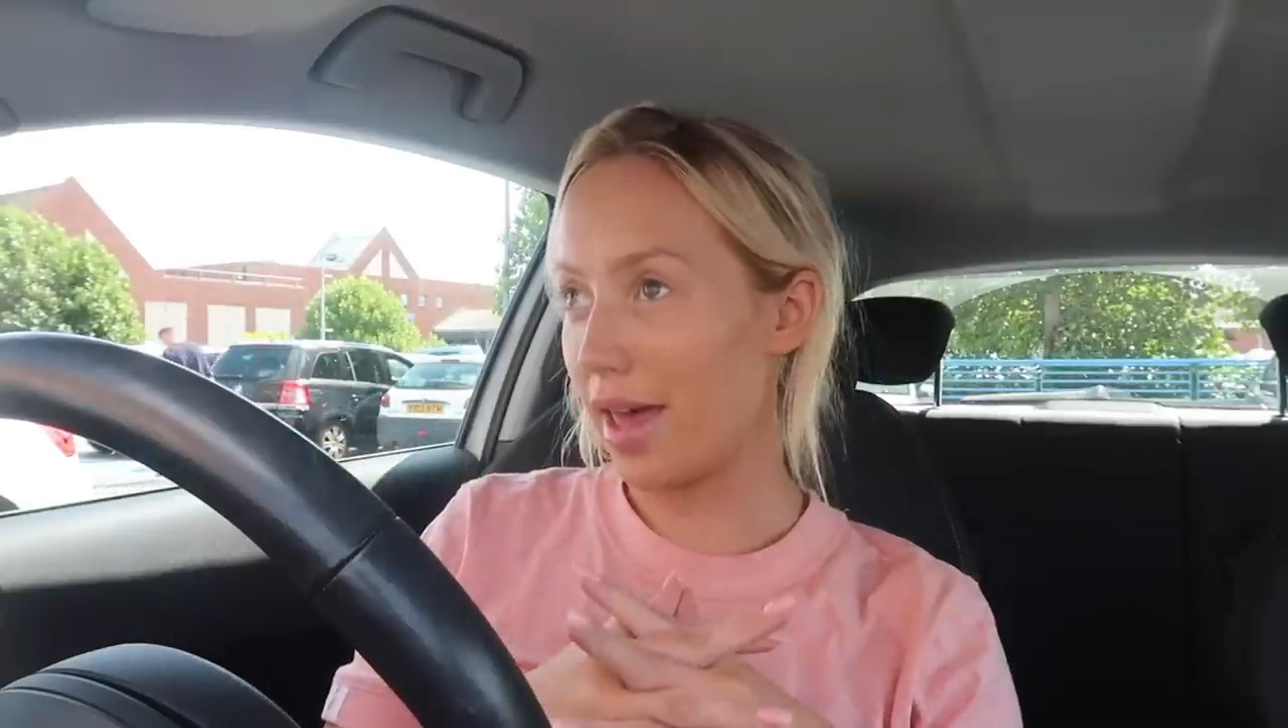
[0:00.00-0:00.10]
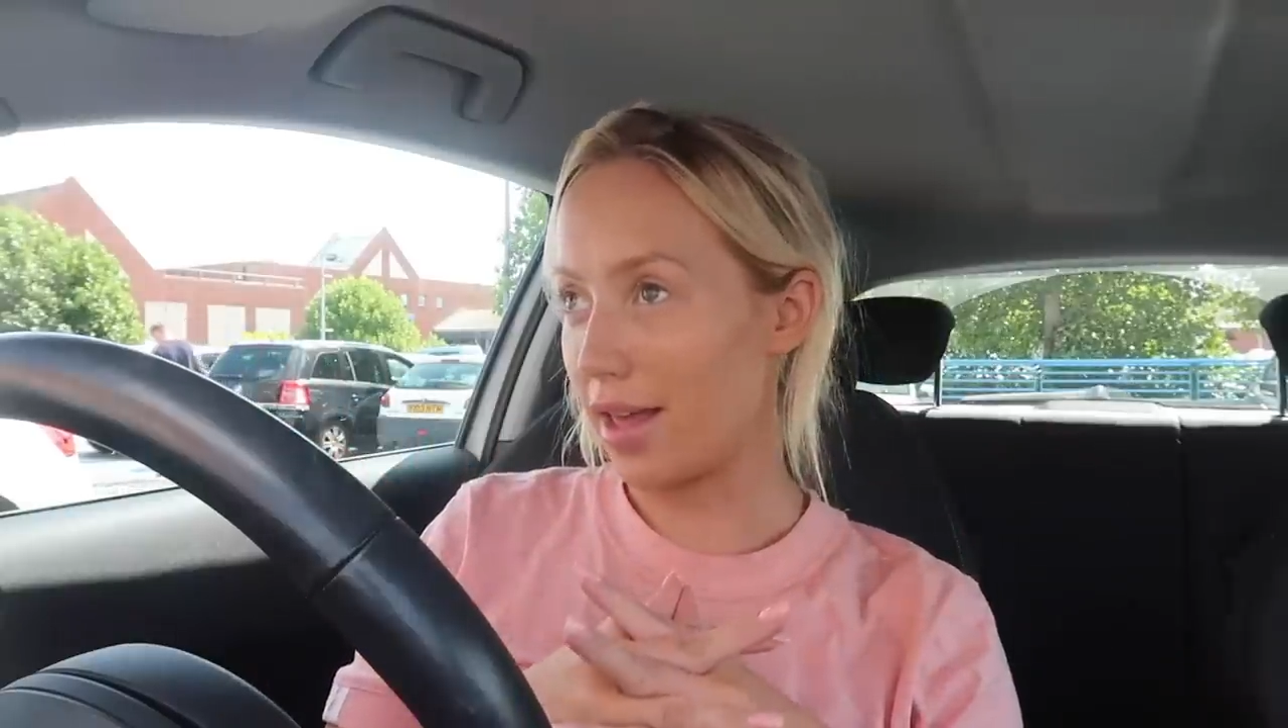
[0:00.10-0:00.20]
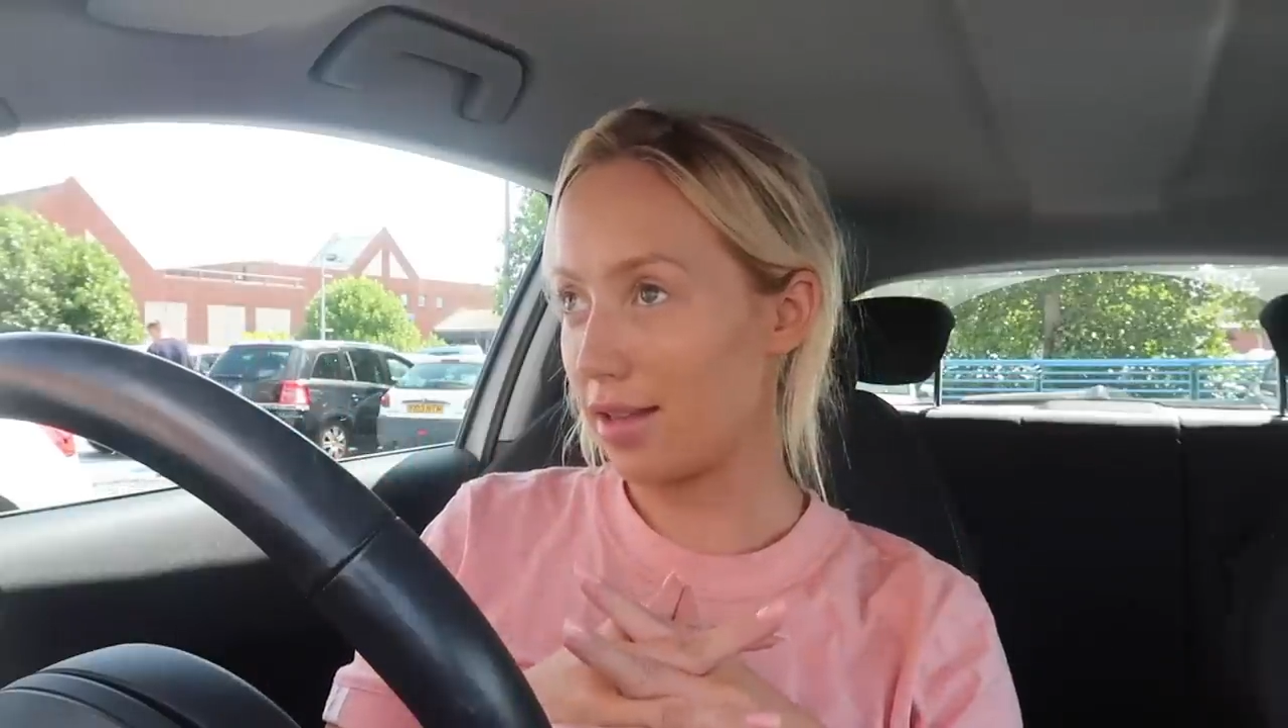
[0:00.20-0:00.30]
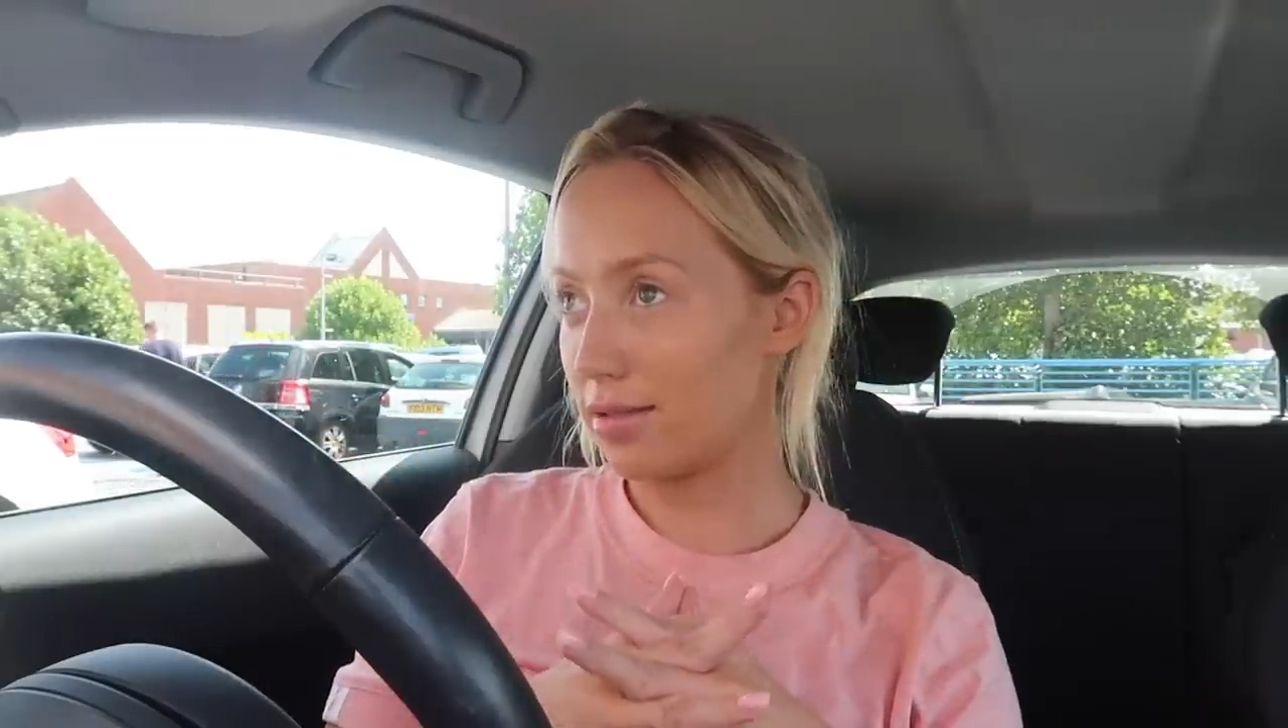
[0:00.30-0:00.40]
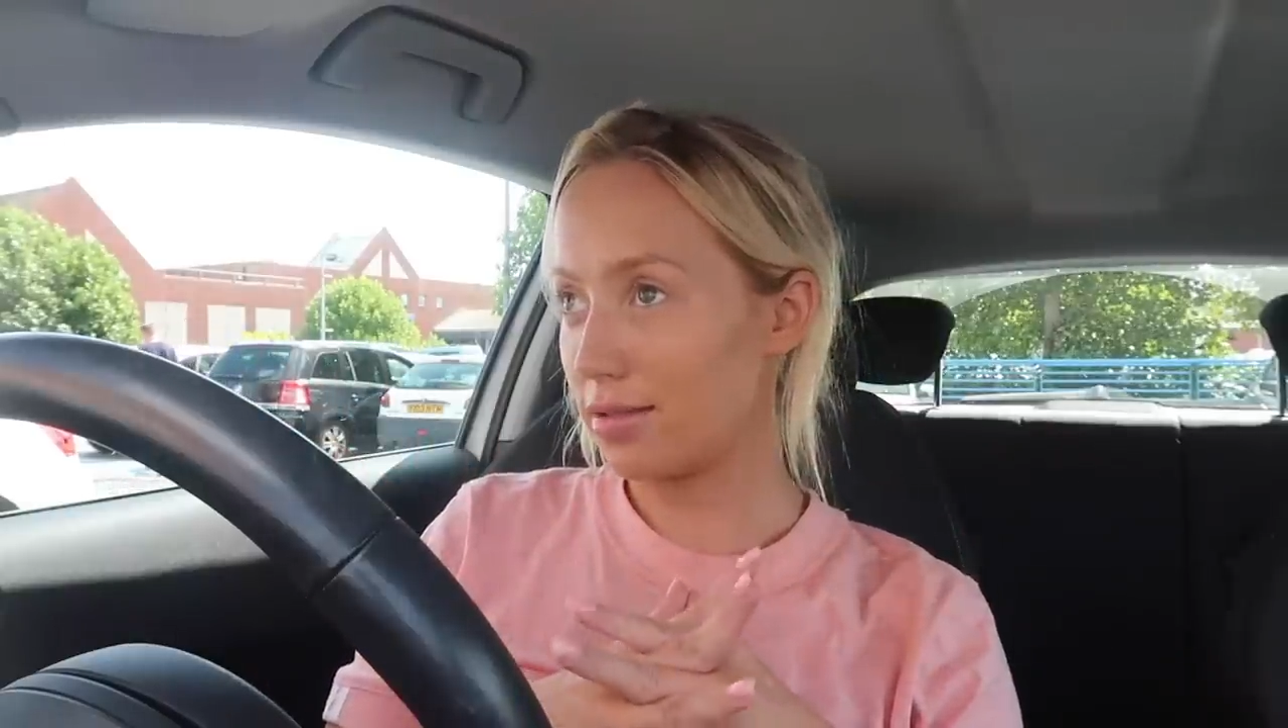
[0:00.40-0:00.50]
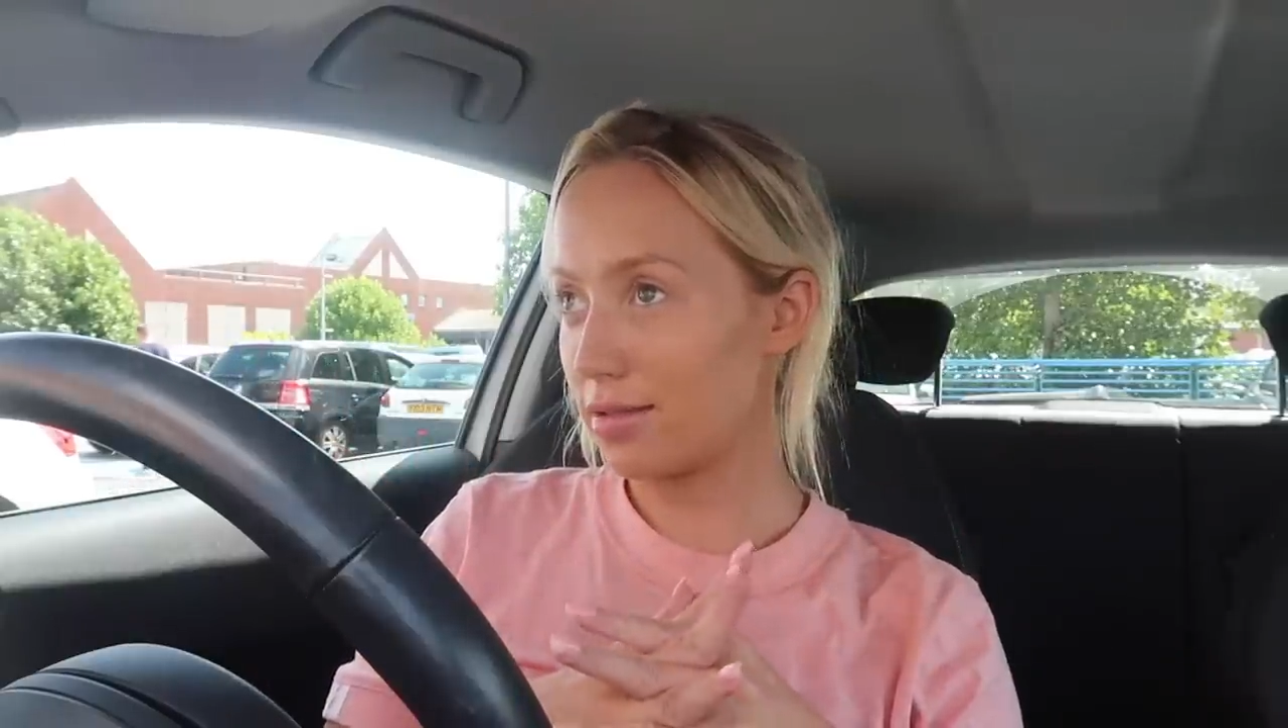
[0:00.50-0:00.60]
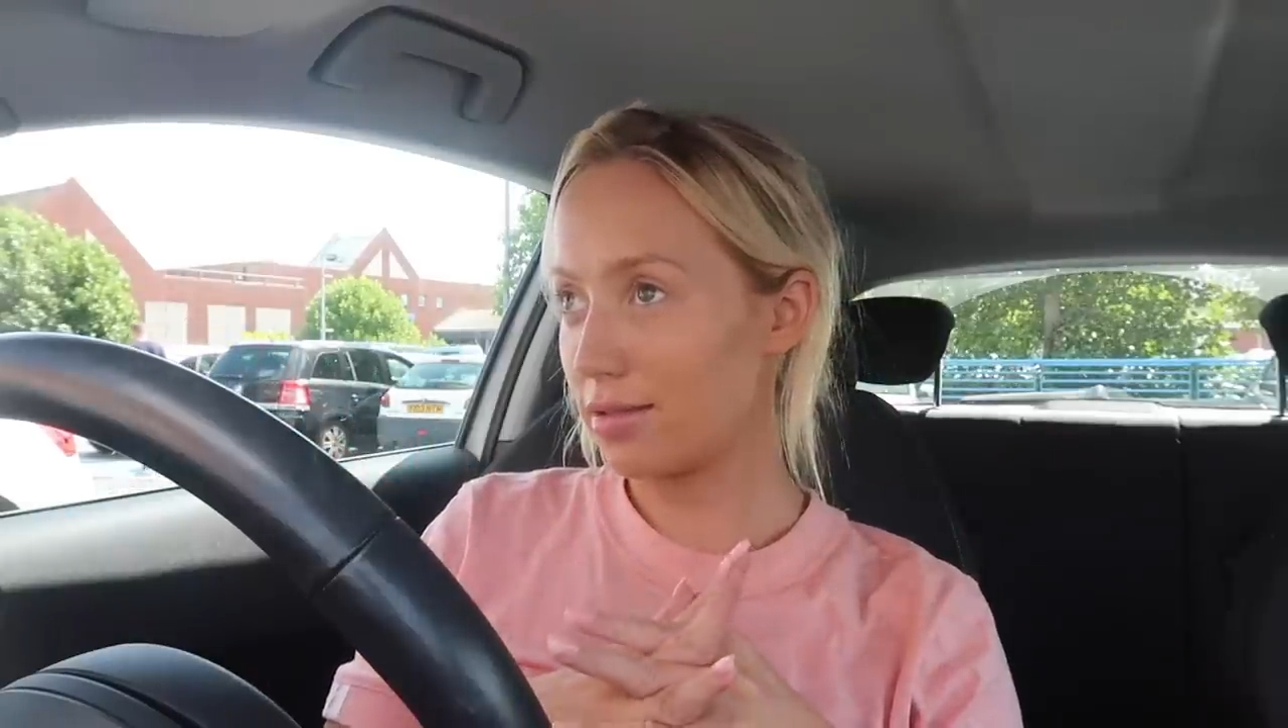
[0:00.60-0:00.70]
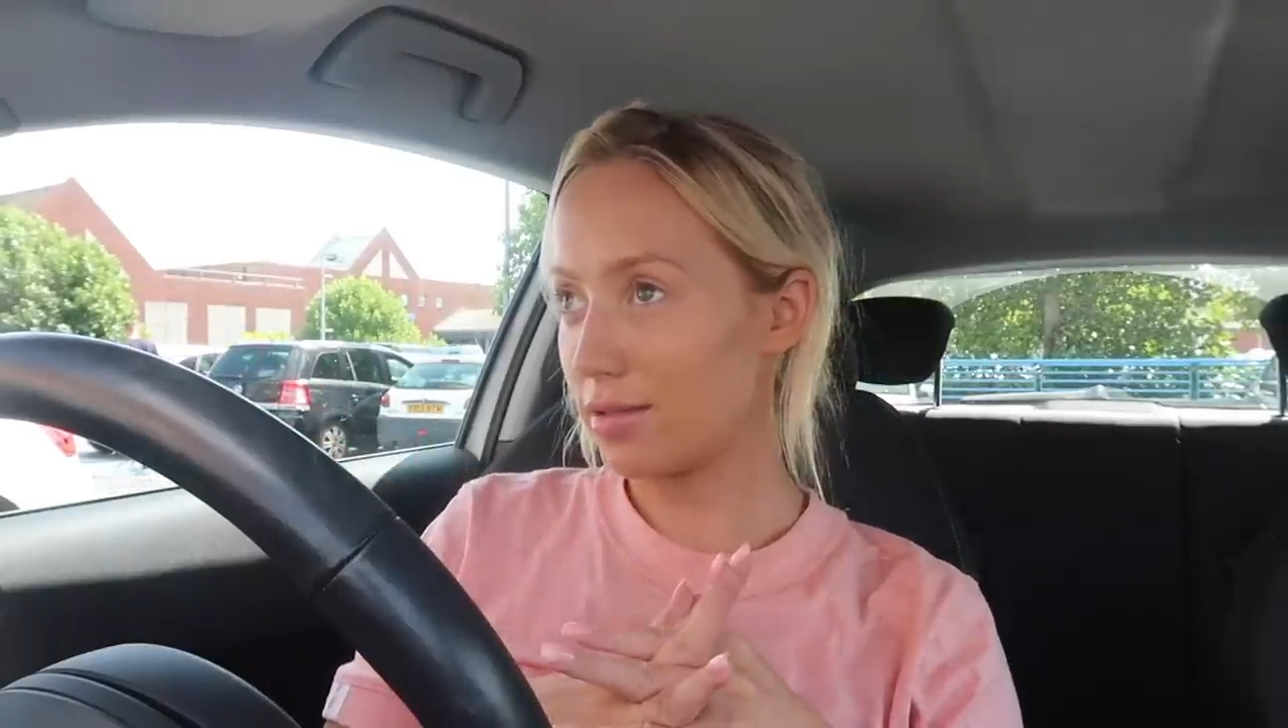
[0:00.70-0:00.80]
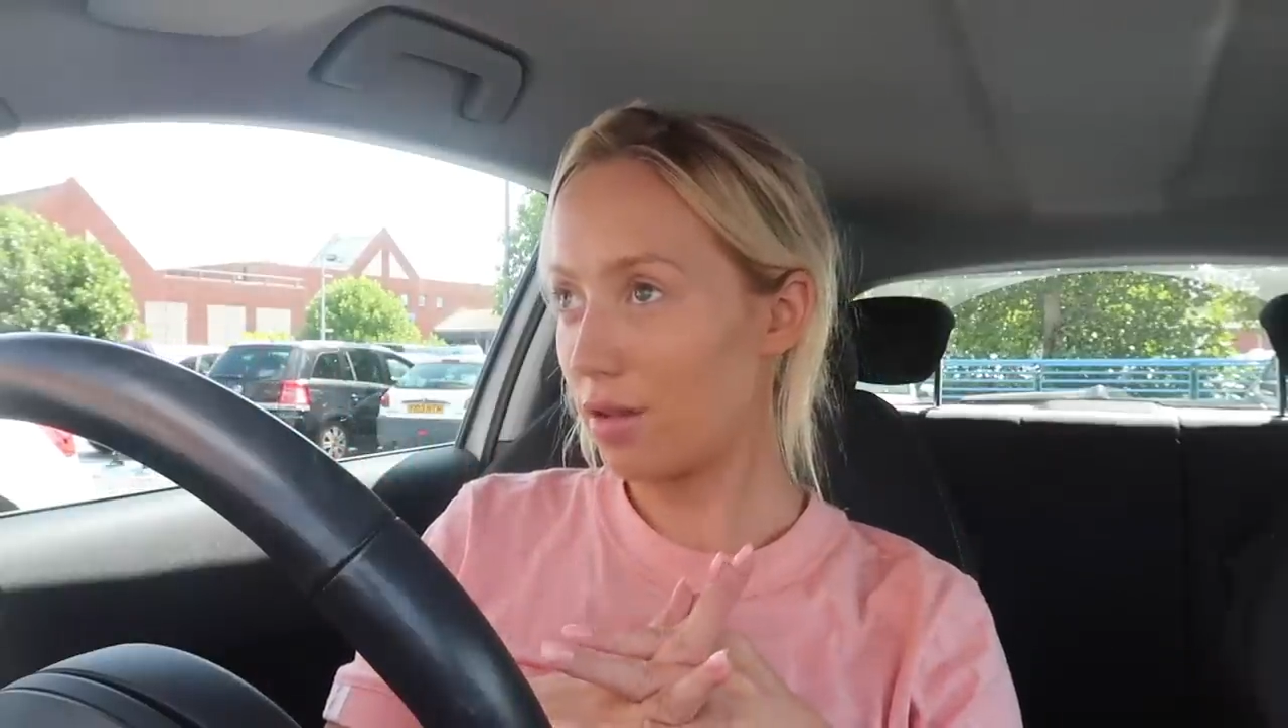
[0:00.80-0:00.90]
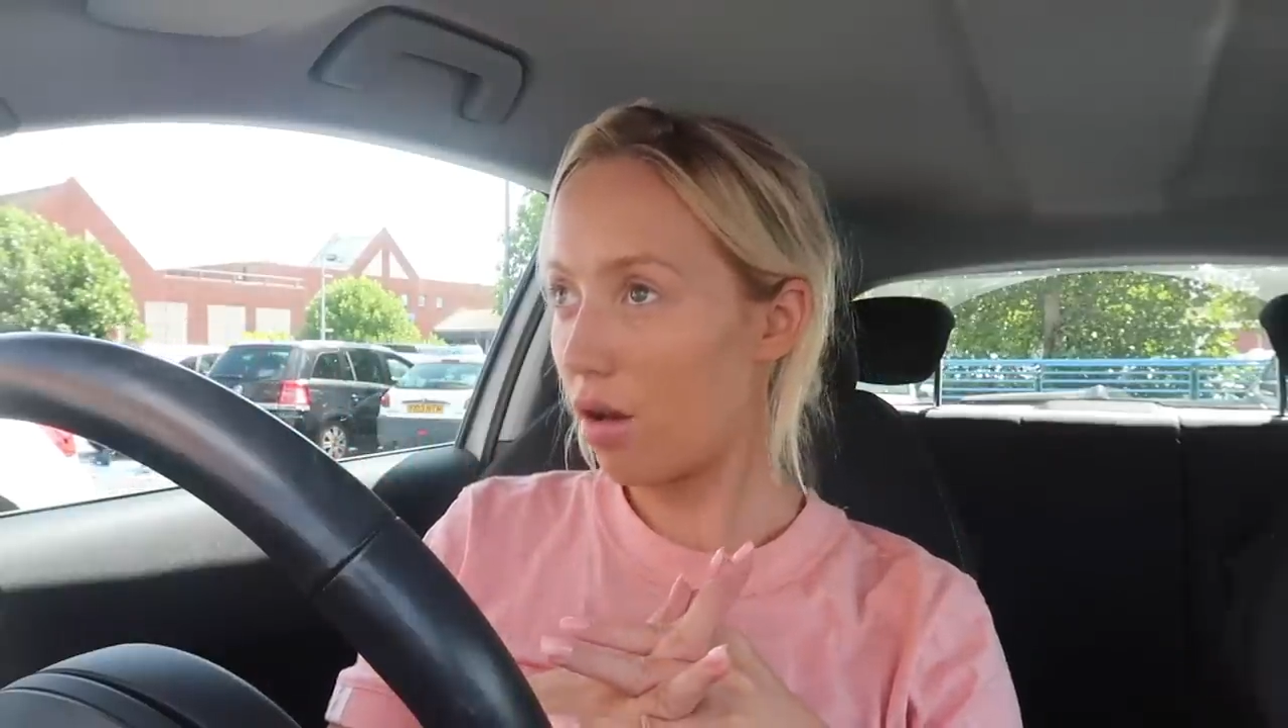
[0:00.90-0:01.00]

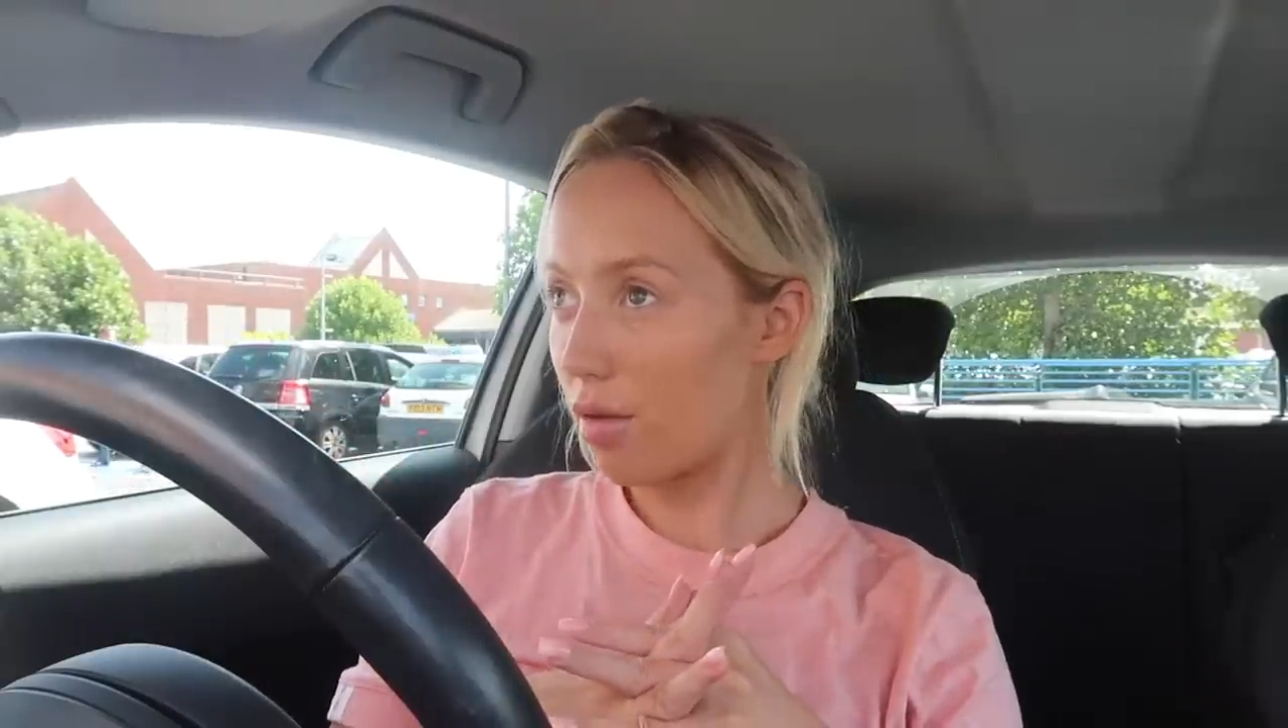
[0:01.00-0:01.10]
is